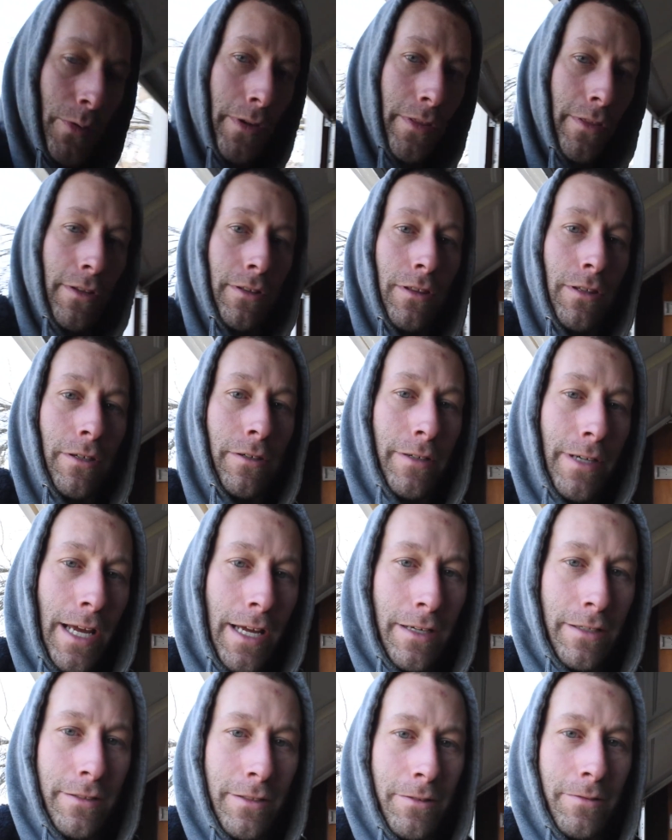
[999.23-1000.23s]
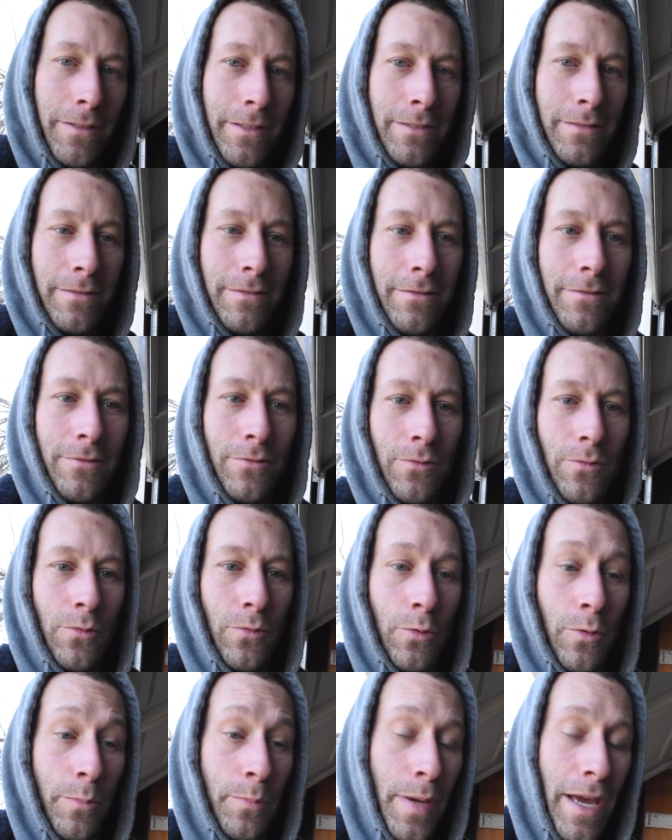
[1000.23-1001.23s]
either learn how to do it
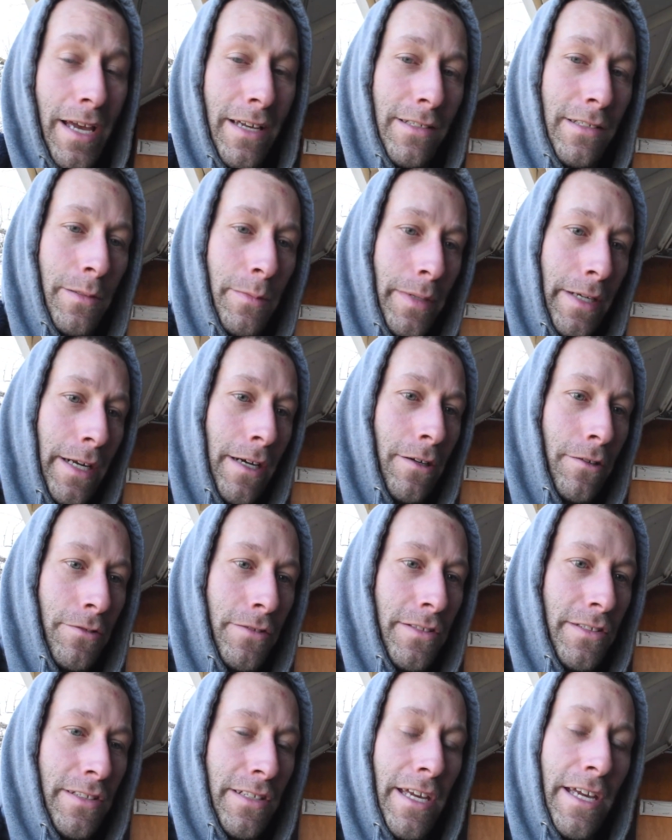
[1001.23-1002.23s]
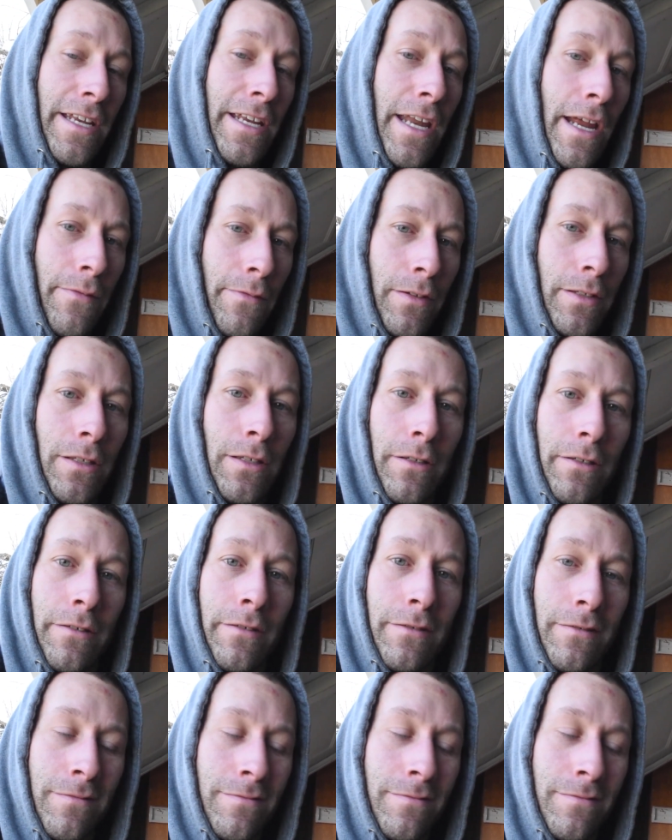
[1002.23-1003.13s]
or pay someone else and never learn.